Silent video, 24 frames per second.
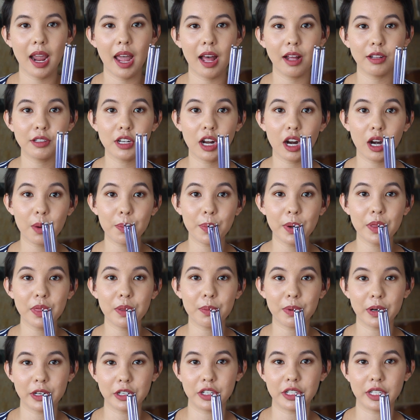I'll talk about the
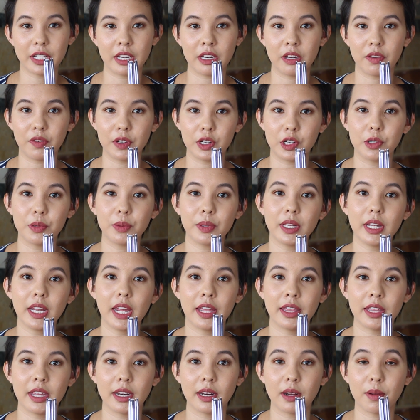brushes individually
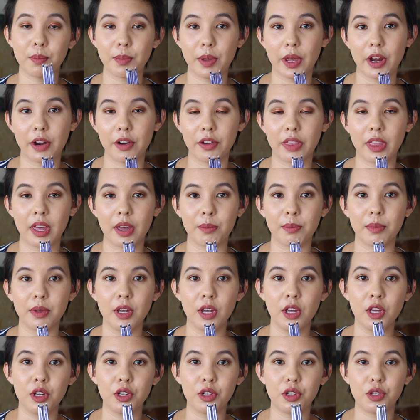and then compare them
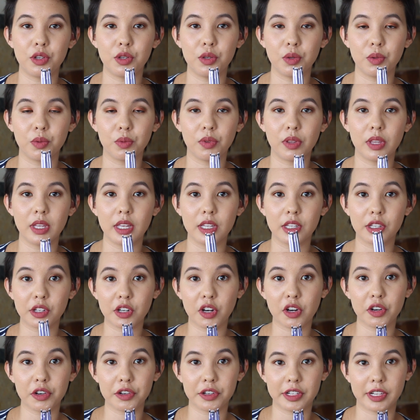to the
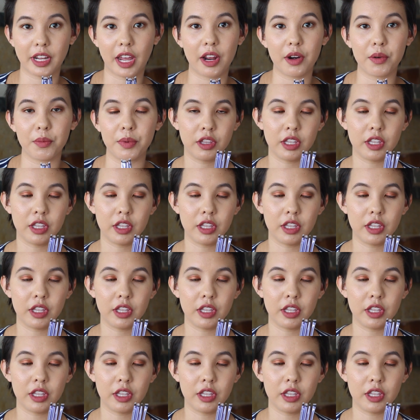starter set.